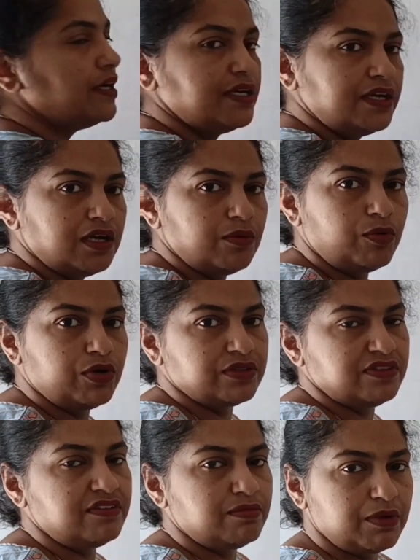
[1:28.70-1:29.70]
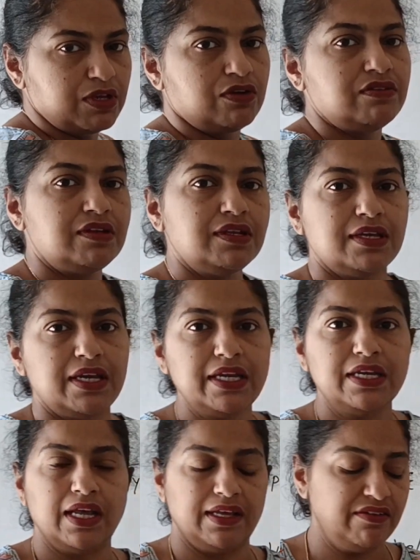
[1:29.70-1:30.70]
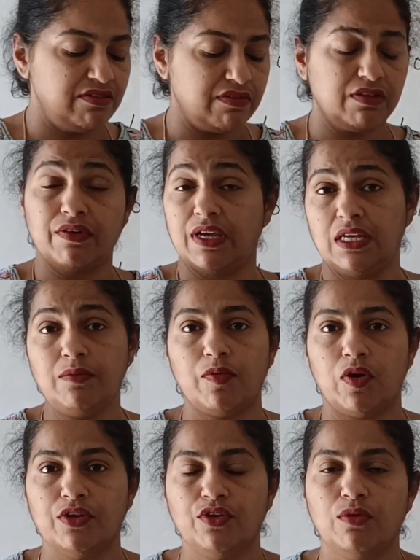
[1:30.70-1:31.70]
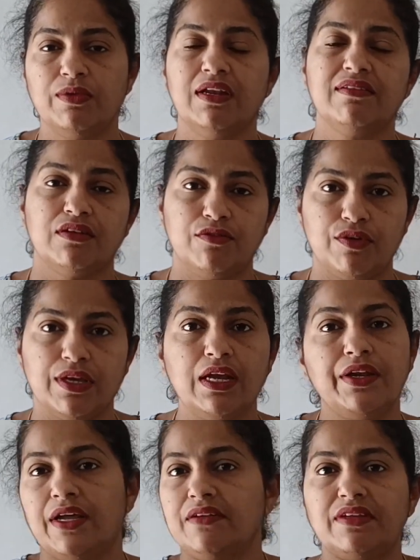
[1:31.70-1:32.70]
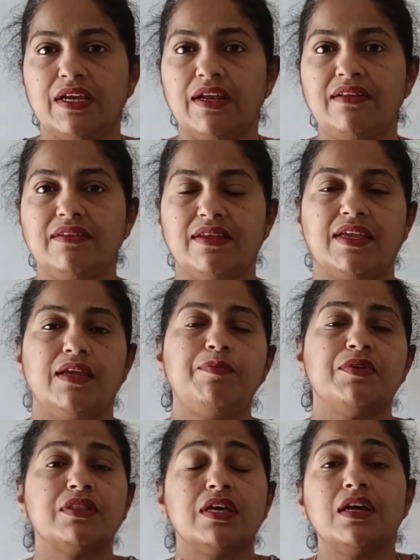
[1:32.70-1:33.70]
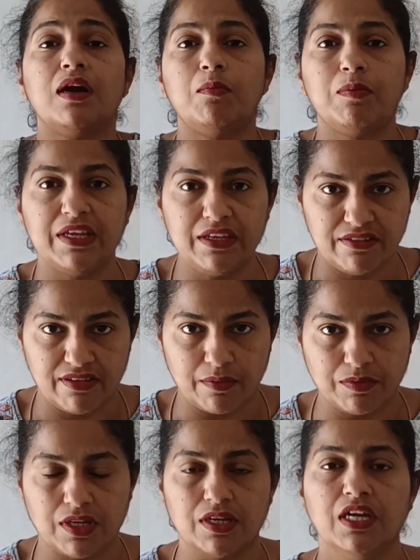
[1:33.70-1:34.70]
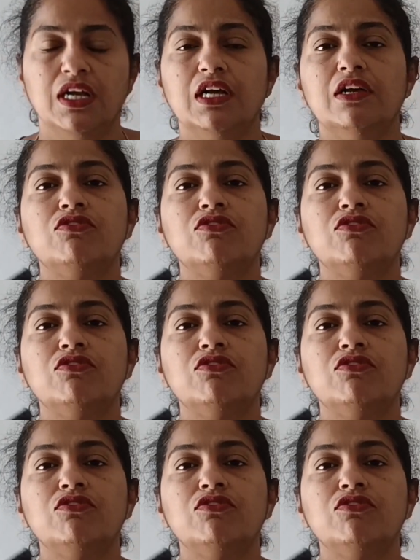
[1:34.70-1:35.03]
idea about this because in grade 9 she was finding polynomials difficult and she had skipped the complete chapter.